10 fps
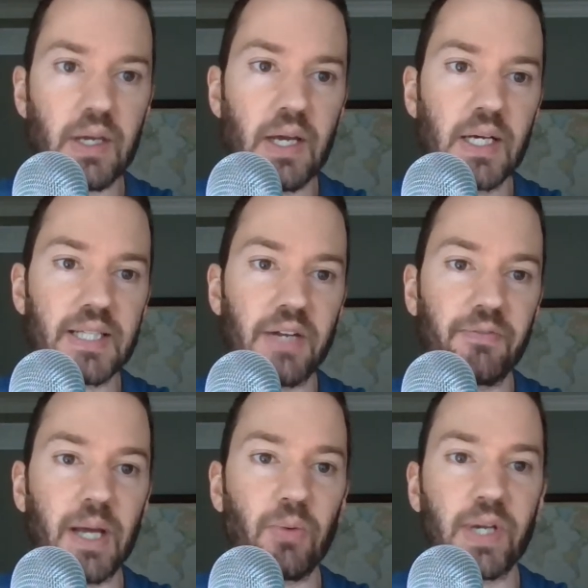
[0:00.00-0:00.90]
Aside from
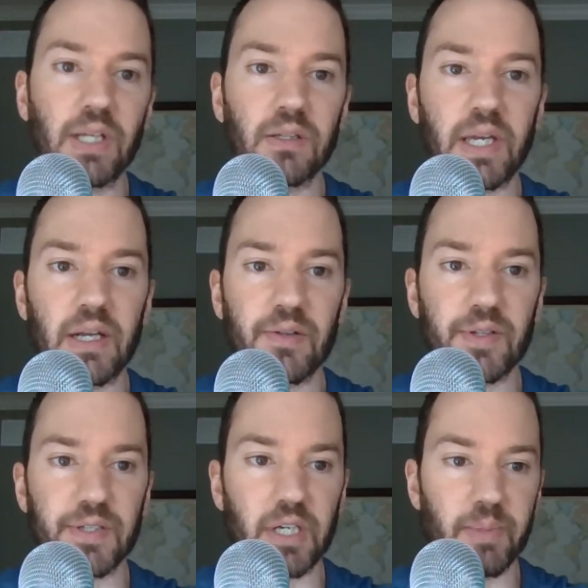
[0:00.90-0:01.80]
that, we can look here. There's
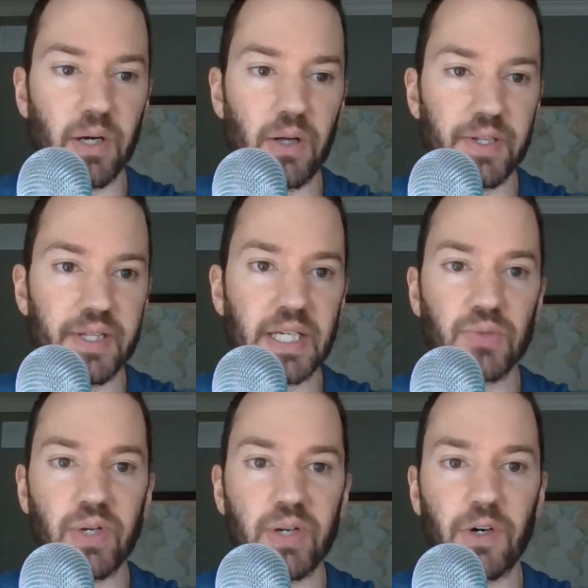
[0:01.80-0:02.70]
going to be all the things. We
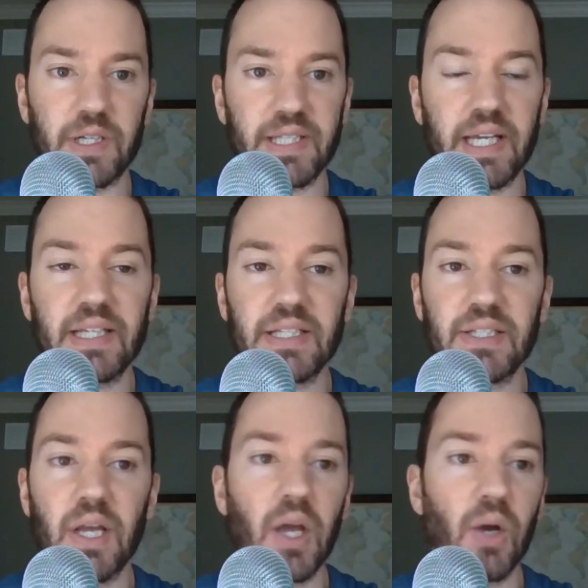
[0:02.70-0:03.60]
have our attendees.
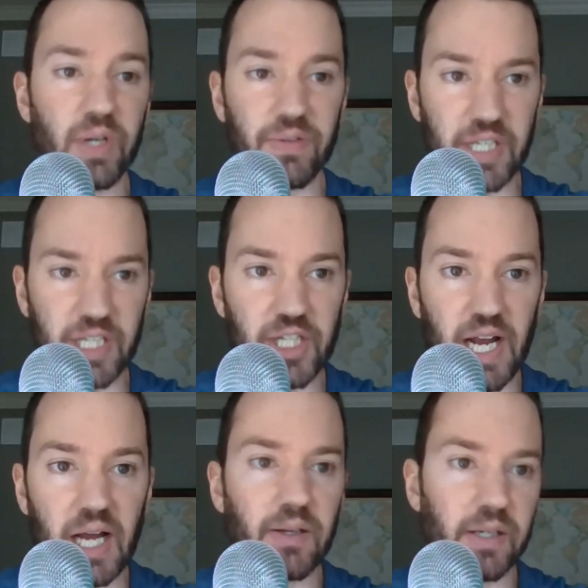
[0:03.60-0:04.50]
We have the
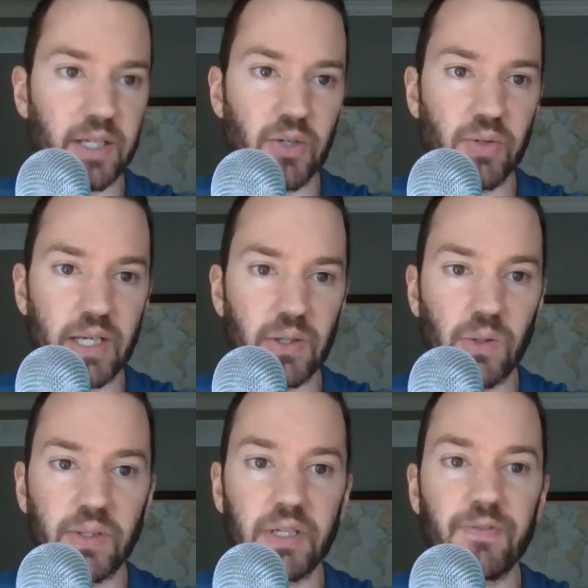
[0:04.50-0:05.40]
chat, Q&A
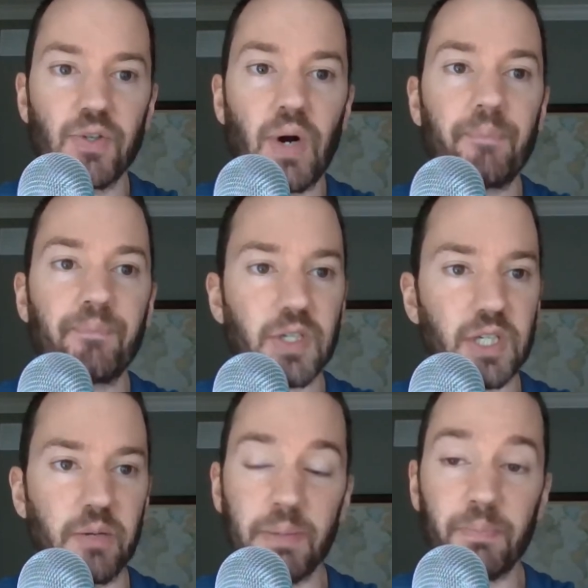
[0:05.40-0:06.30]
only if you want. There's going to
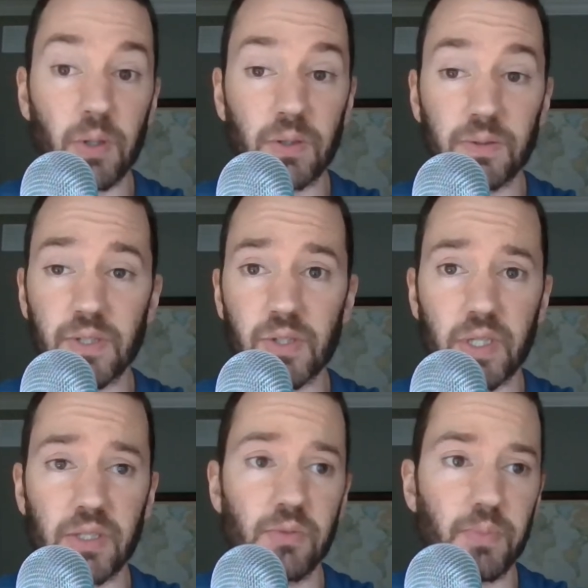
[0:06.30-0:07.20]
be polls, so you can
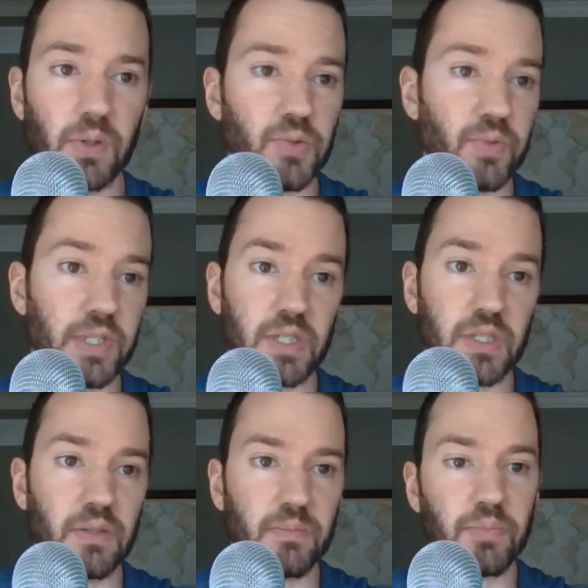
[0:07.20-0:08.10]
do polls, which is
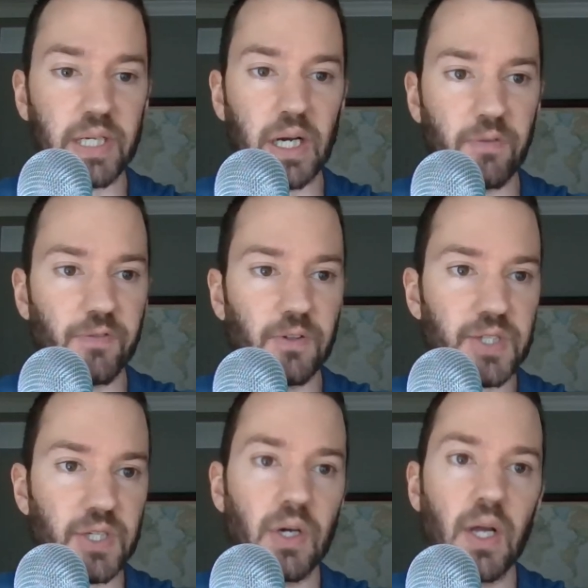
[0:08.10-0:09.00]
pretty helpful.
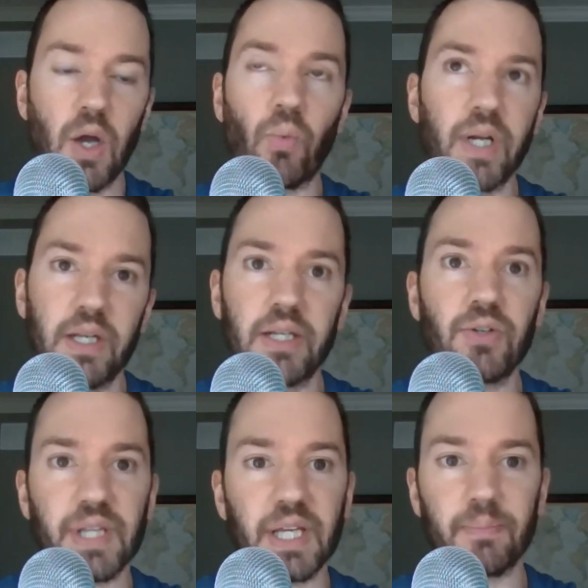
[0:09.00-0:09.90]
So what did you
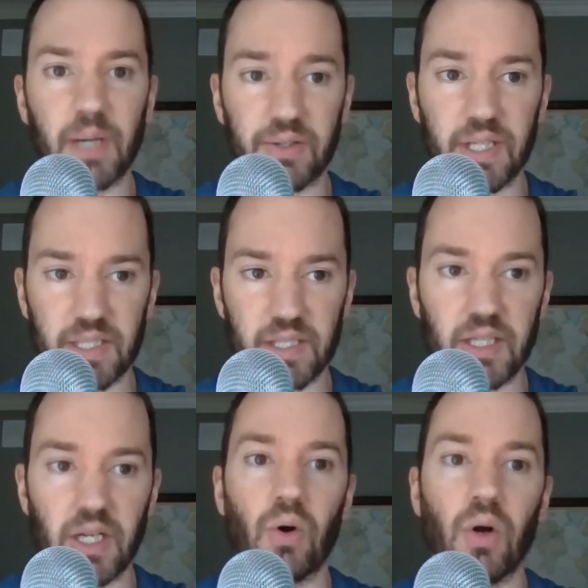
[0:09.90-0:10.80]
think about this? You
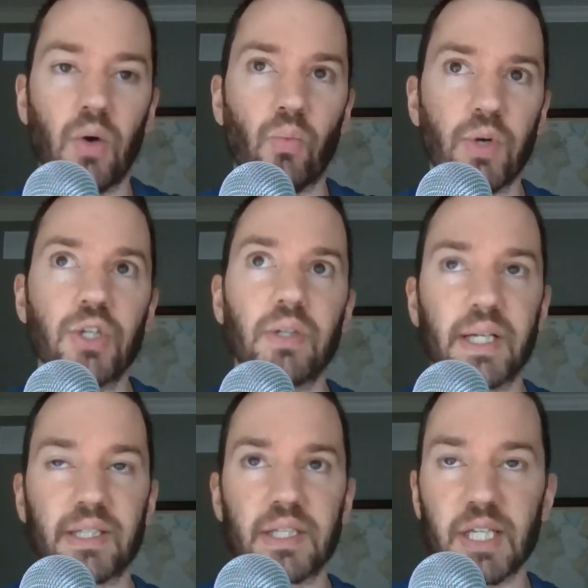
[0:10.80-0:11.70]
know, would you like
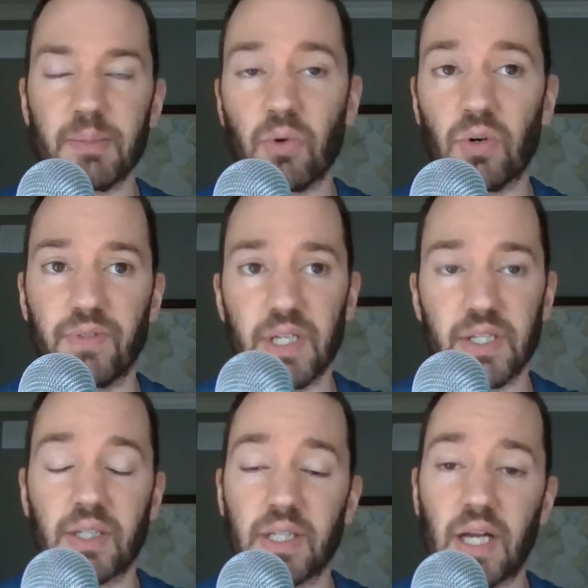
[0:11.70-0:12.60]
to see more of this? You
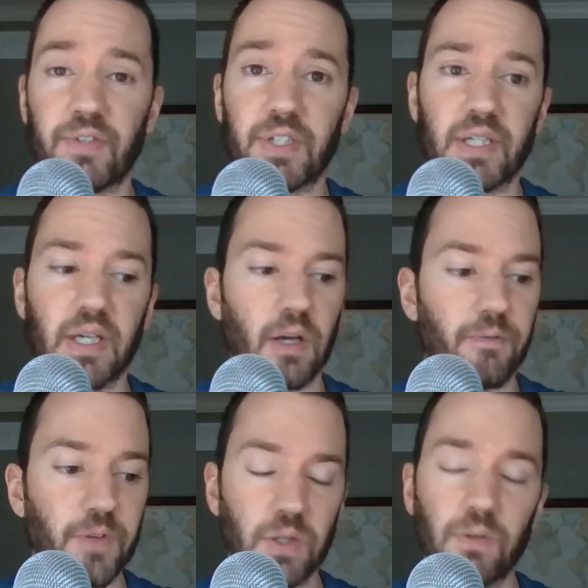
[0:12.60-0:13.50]
can obviously get a
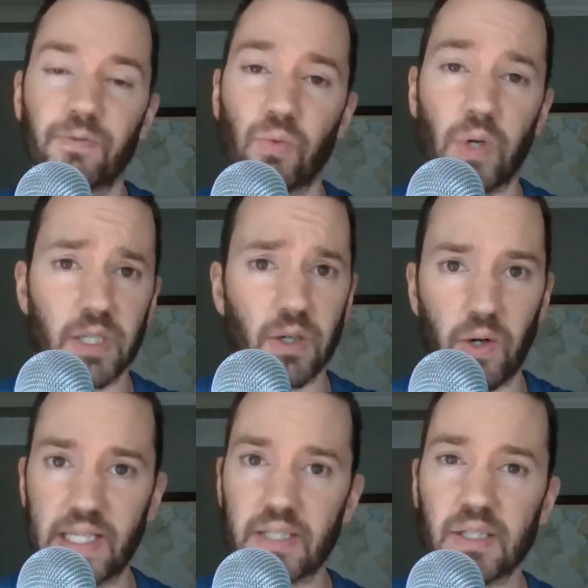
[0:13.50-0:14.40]
feel for what your
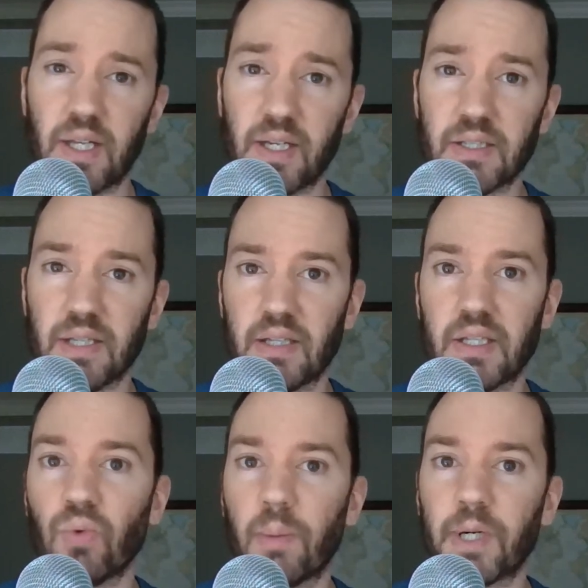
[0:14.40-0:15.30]
audience likes on the
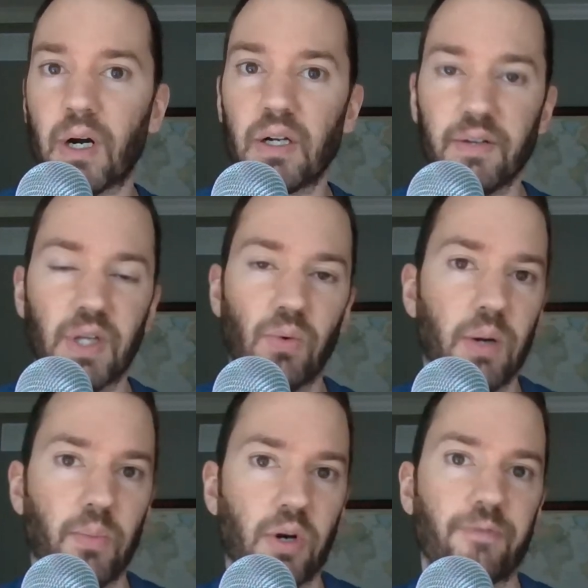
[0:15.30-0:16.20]
webinar if they want
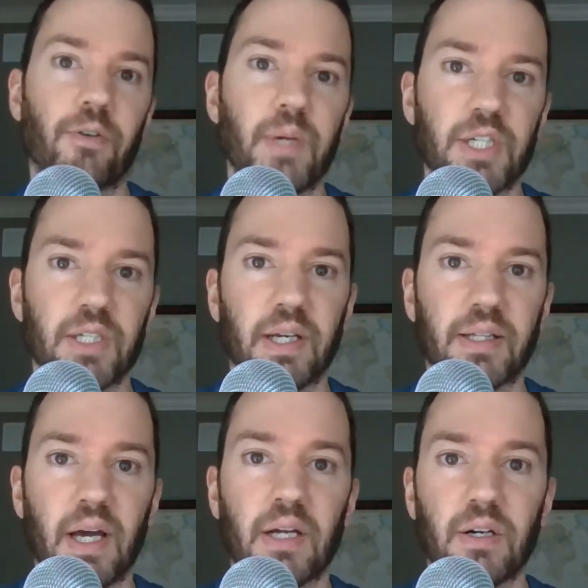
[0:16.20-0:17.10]
more information like
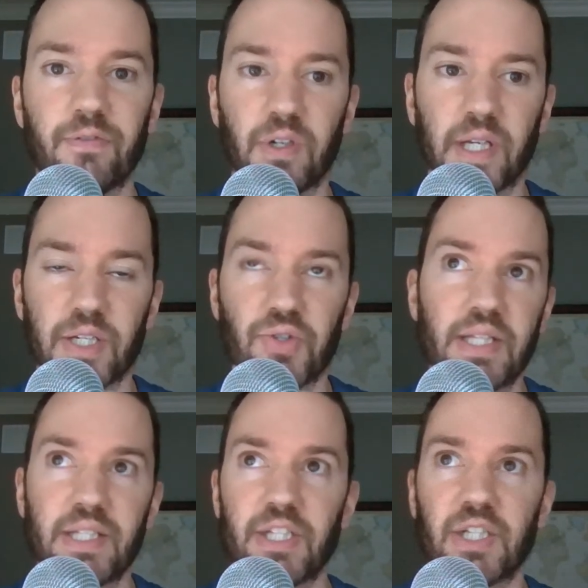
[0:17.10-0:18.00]
that, or if you're like
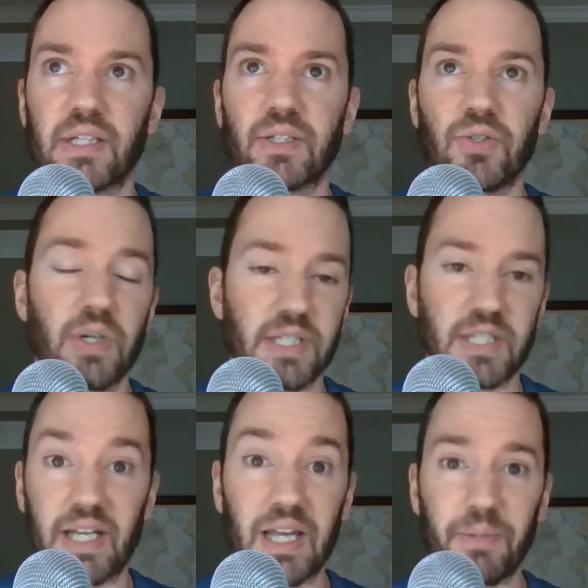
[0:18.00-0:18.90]
transitioning to, say,
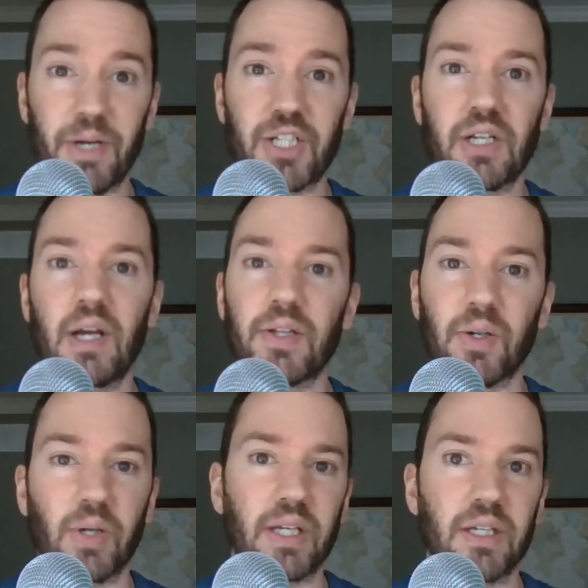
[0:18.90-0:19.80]
a pitch. They're
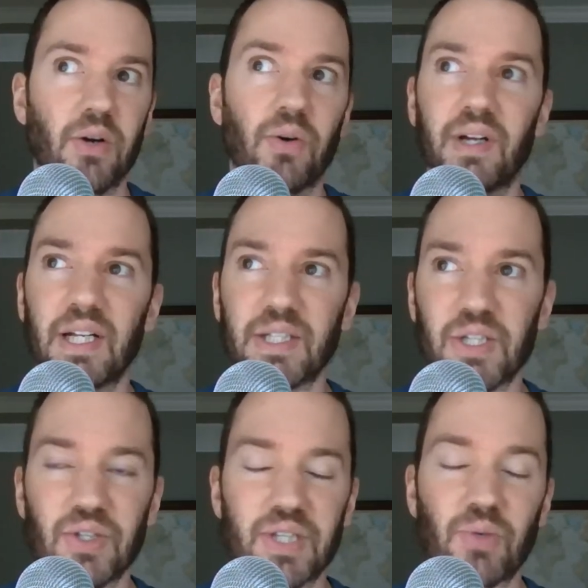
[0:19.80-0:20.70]
like, you know, do you
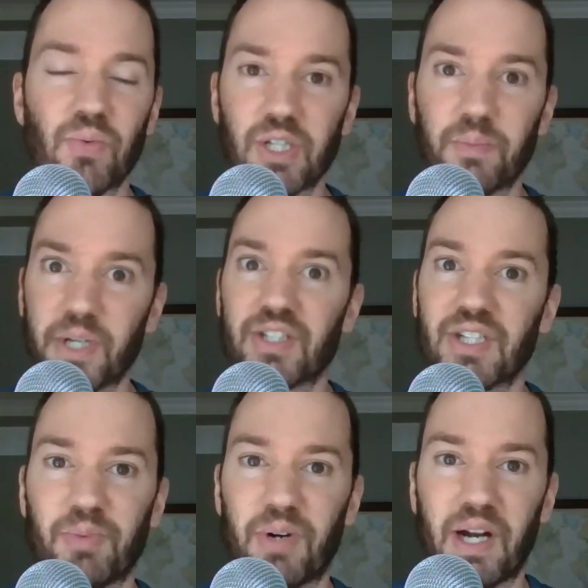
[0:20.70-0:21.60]
think we should pitch this
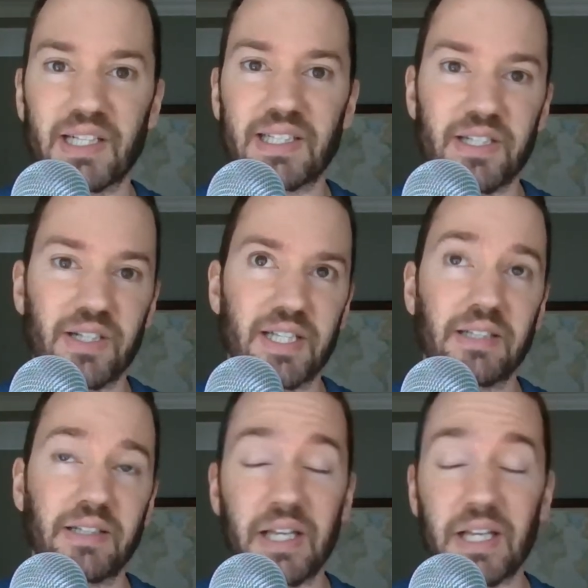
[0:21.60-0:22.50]
product? And you're saying
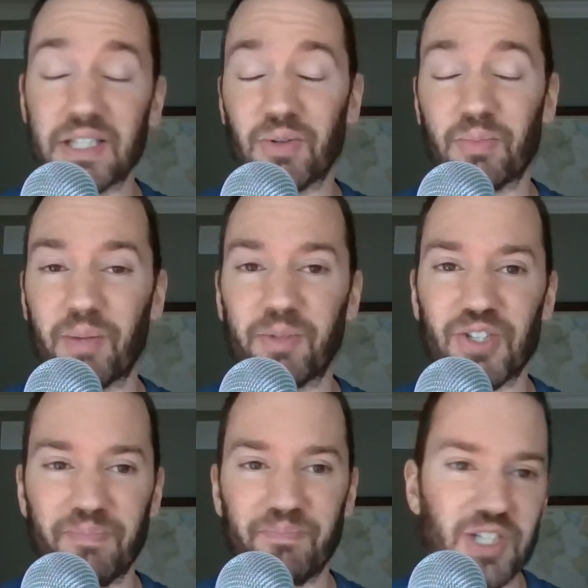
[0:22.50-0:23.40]
like, yes, we probably
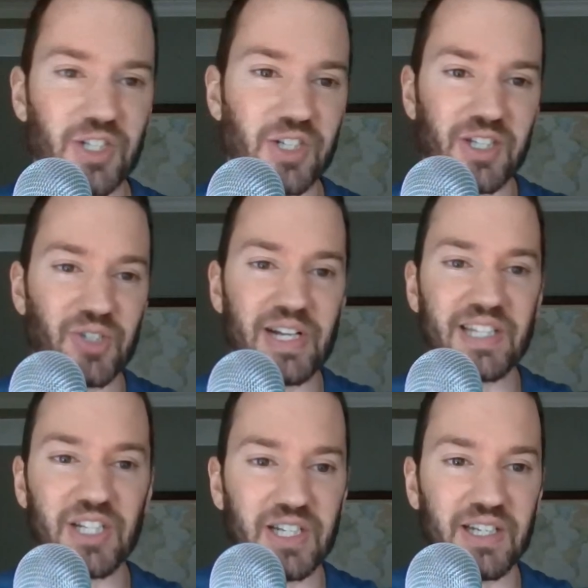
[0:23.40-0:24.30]
should. And this is just a
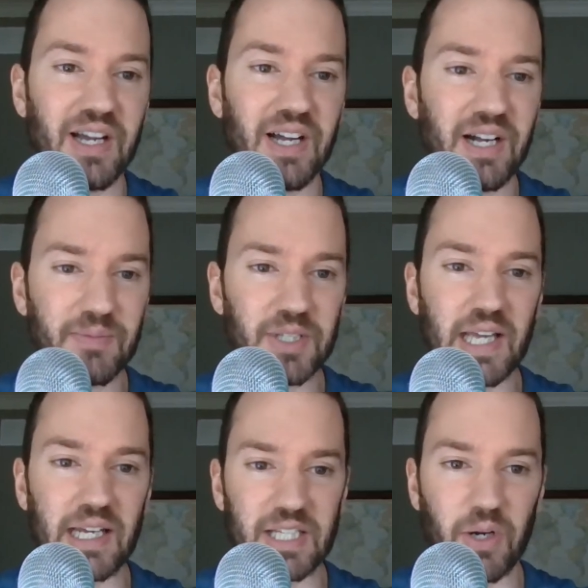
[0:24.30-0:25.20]
transition. Just kind
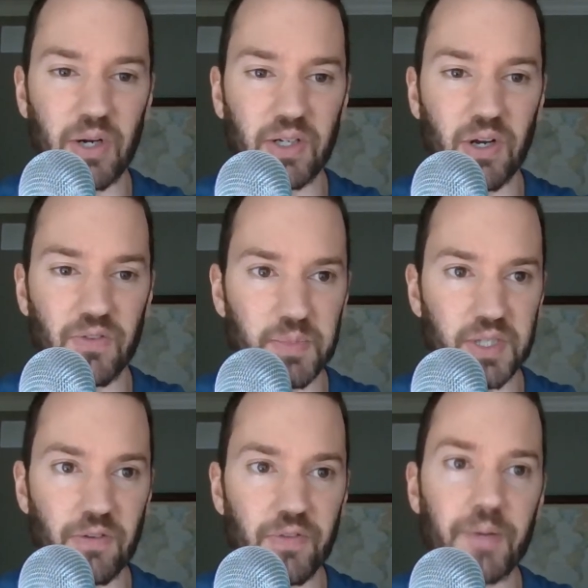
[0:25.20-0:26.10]
of spouting off some
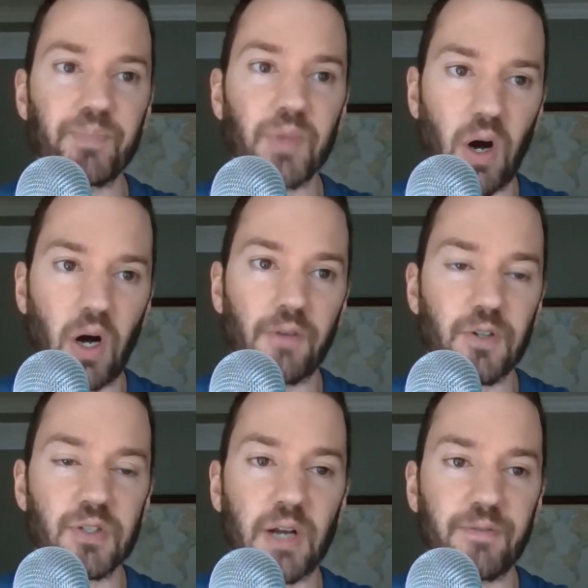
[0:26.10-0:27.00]
stuff here. Offers,
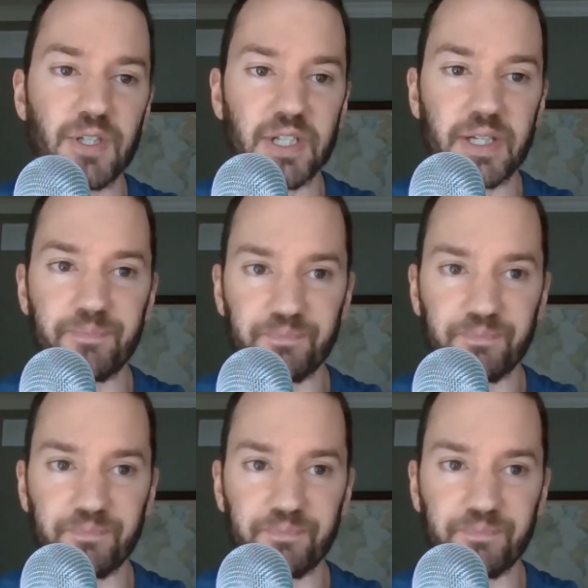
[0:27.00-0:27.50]
obviously.